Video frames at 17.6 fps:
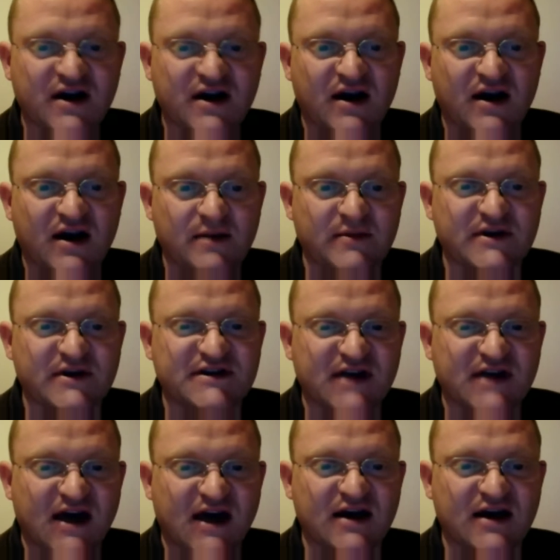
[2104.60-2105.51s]
Check any
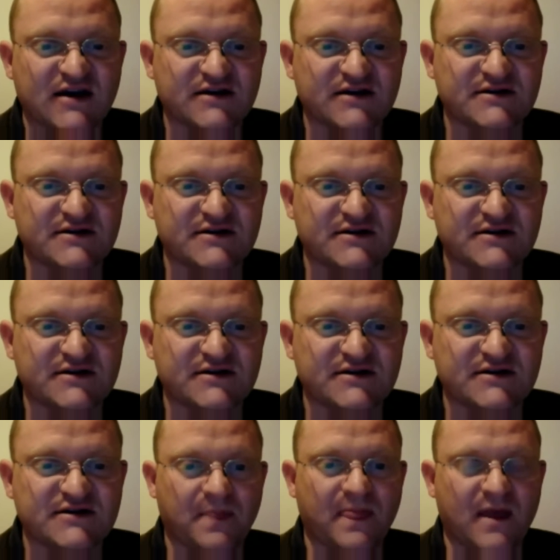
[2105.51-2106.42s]
mistakes,
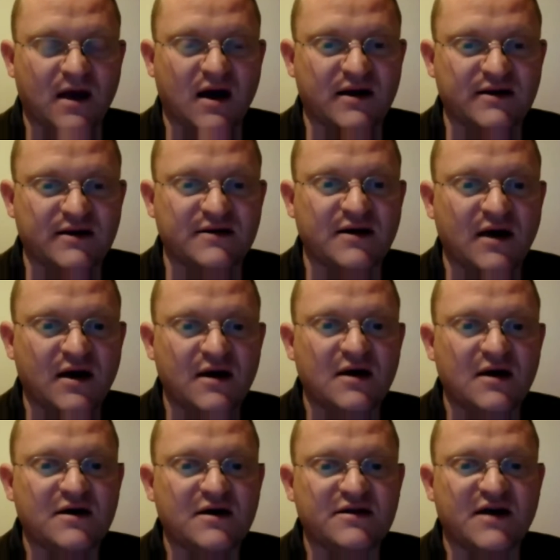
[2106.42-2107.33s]

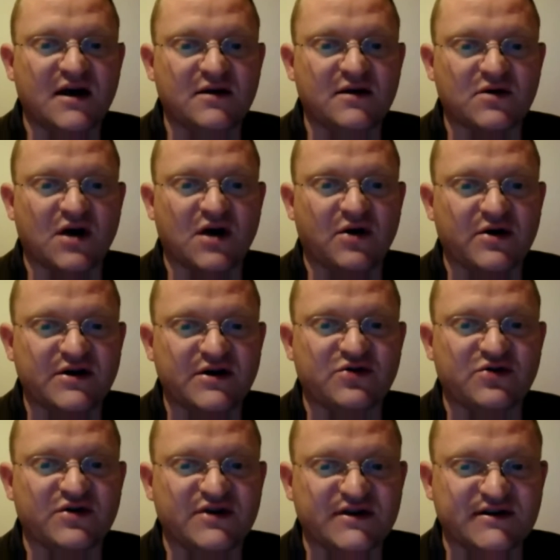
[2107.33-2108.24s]
and then we
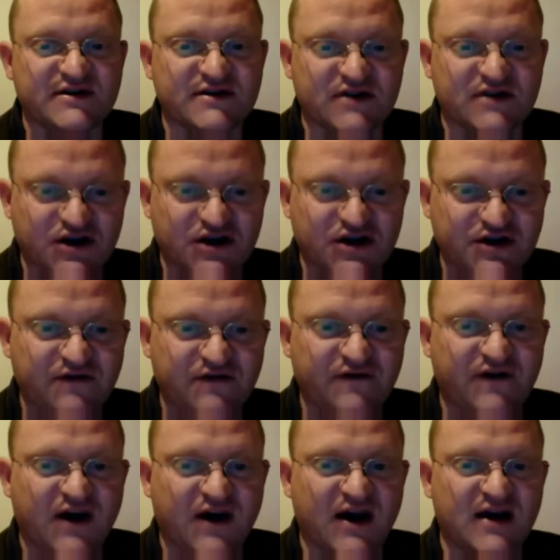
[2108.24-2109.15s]
go into a
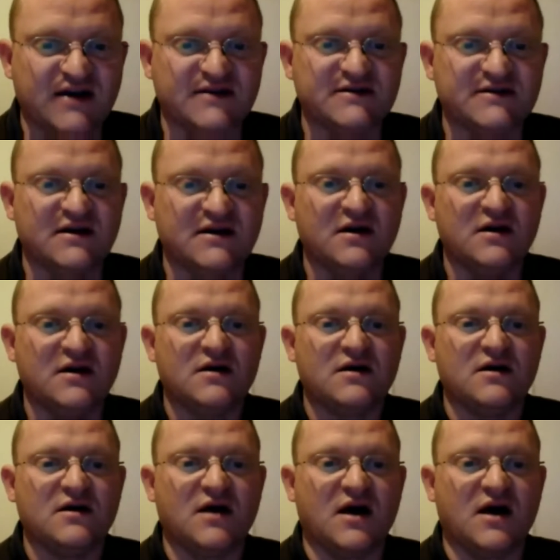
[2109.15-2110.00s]
discussion phase,